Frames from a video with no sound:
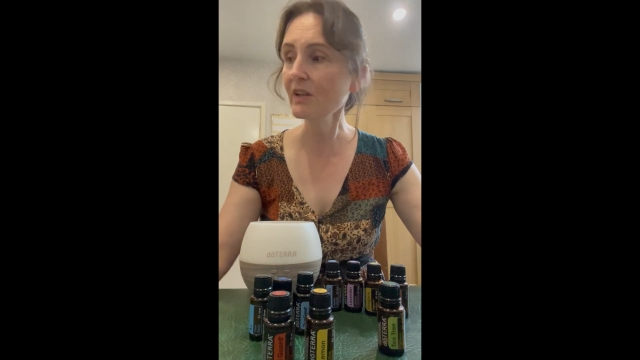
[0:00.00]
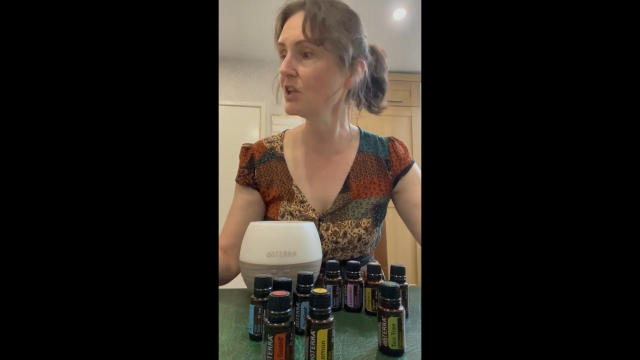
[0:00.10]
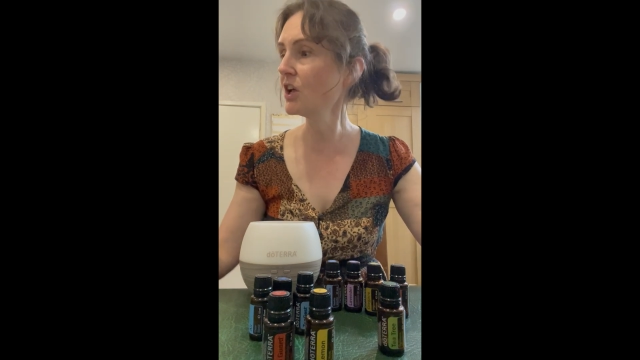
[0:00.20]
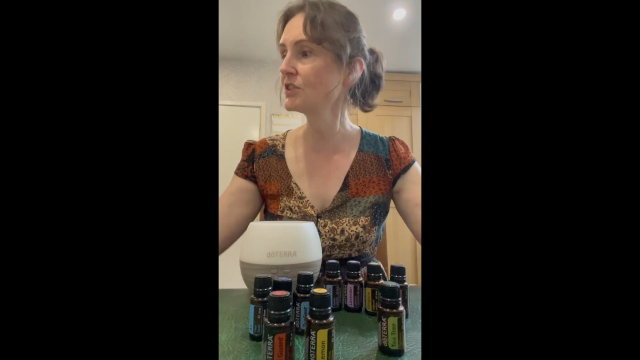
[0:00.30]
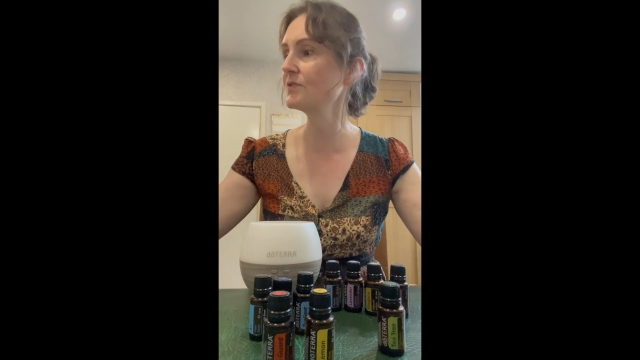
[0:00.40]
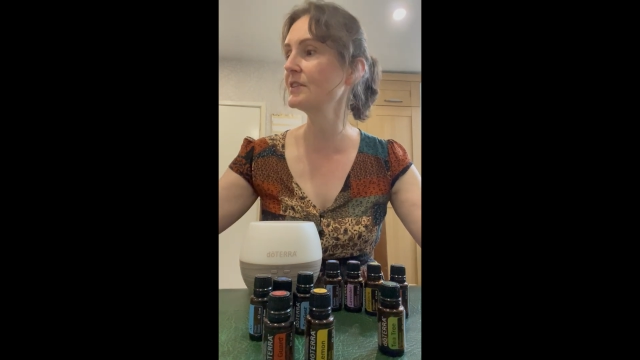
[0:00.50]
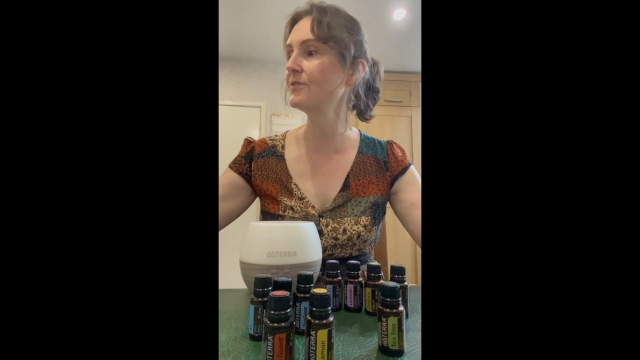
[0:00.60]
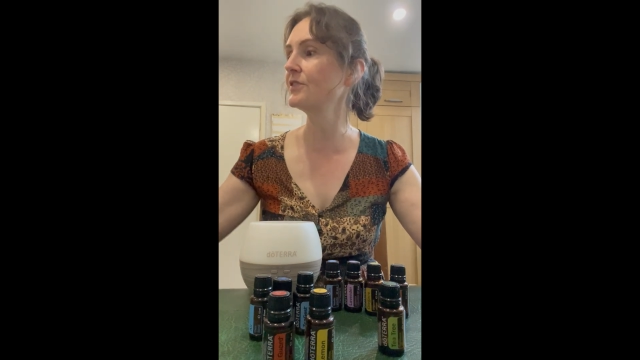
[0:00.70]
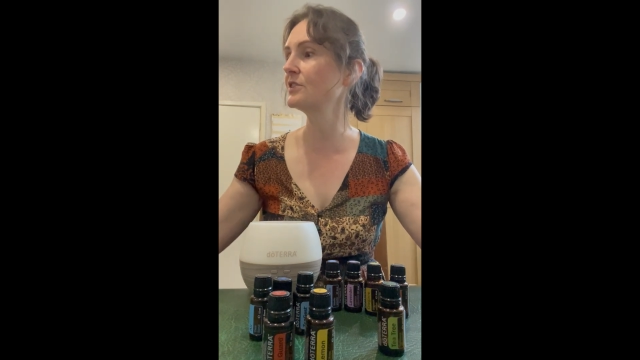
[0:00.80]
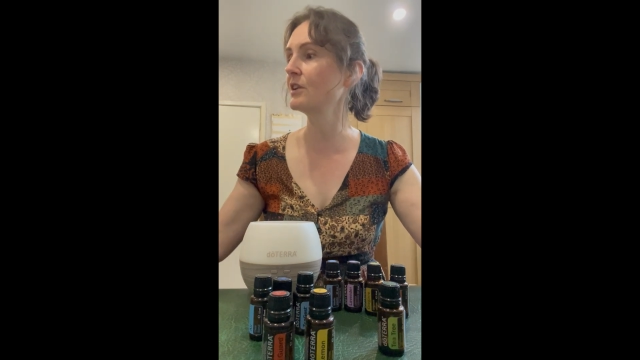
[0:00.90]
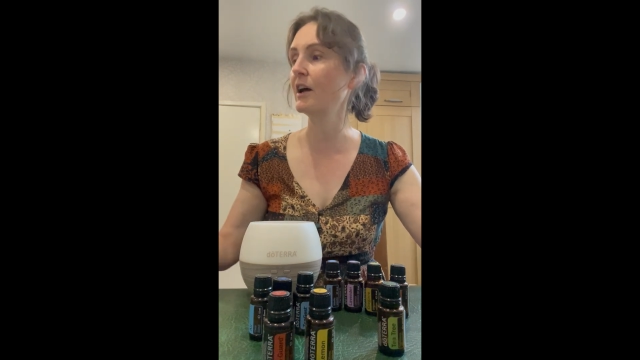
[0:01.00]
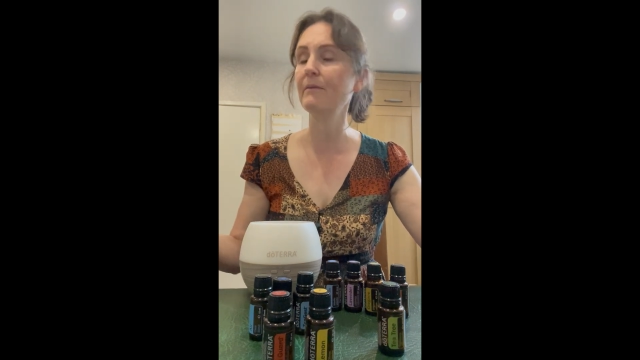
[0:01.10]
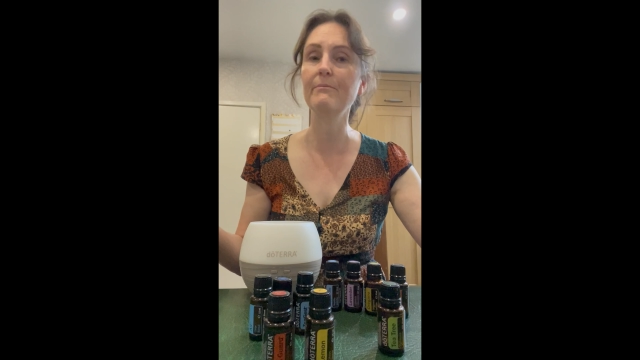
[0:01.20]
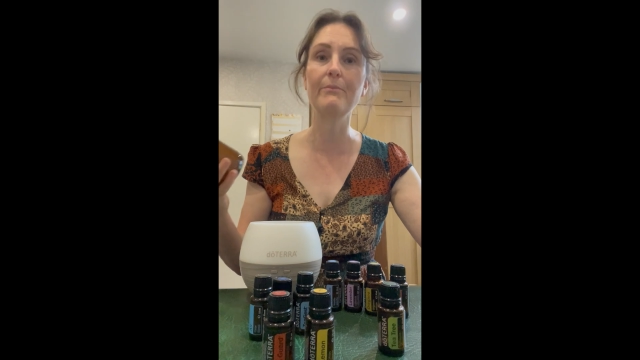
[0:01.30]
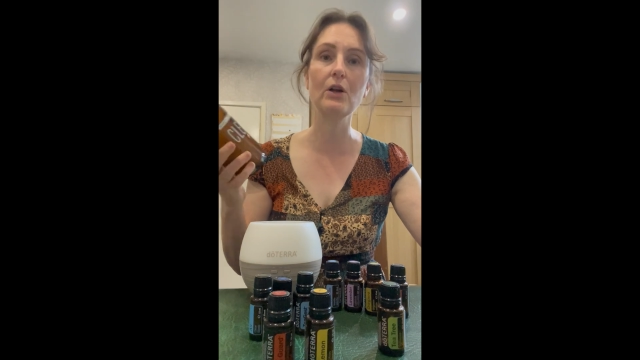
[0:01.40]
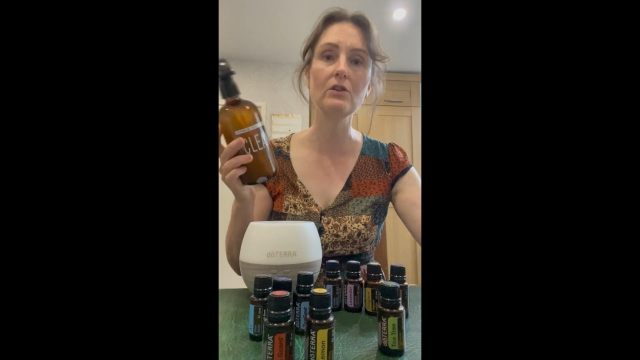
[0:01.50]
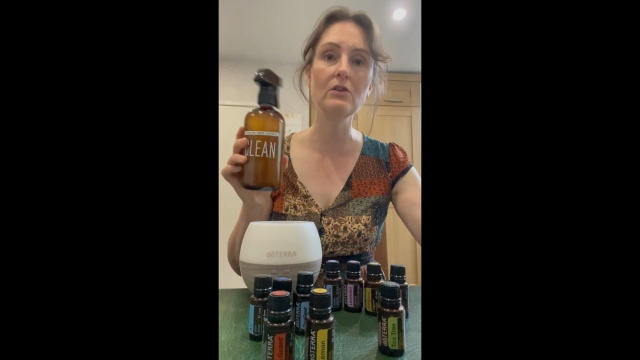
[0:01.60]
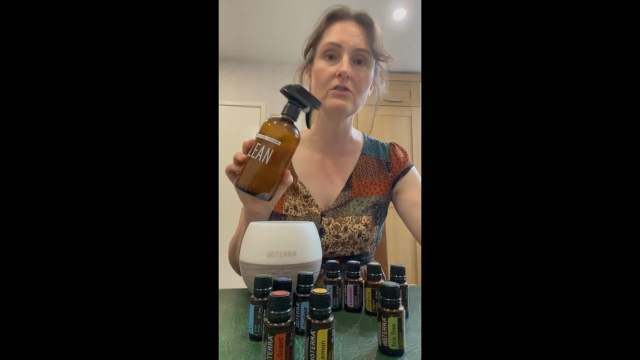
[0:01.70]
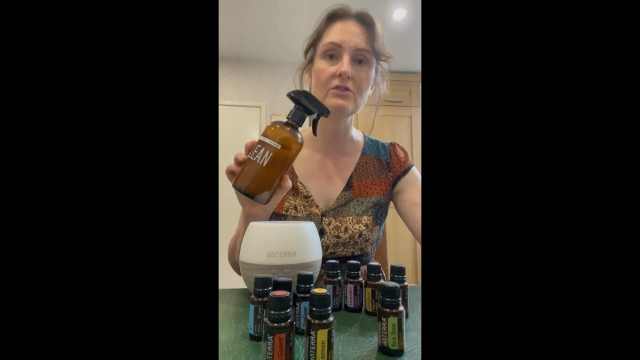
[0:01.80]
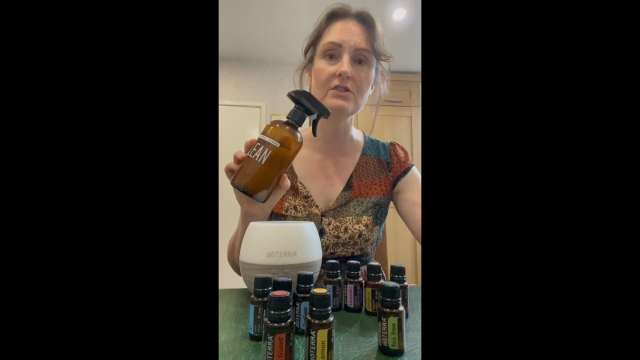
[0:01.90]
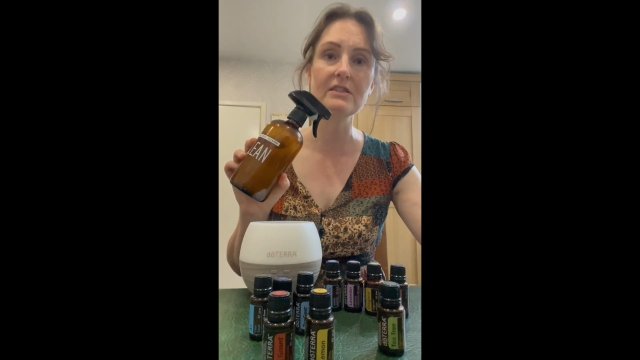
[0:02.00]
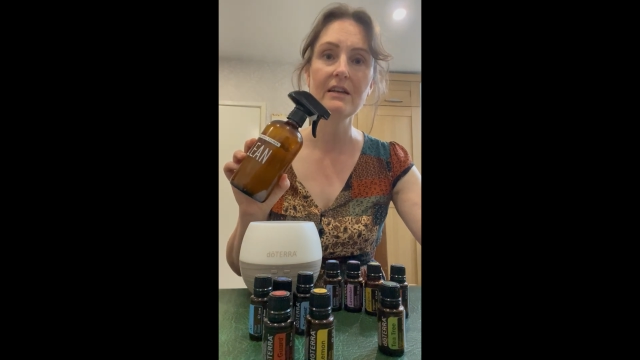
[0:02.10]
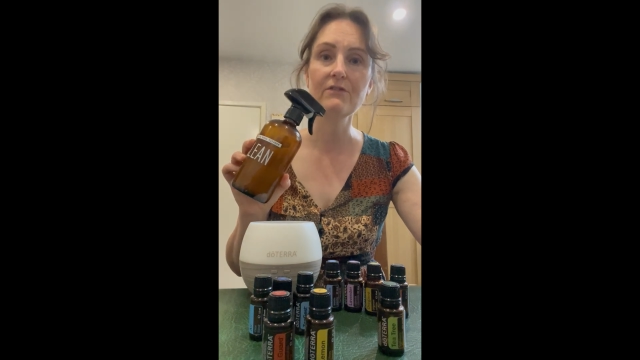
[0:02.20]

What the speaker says: lots of different bottles,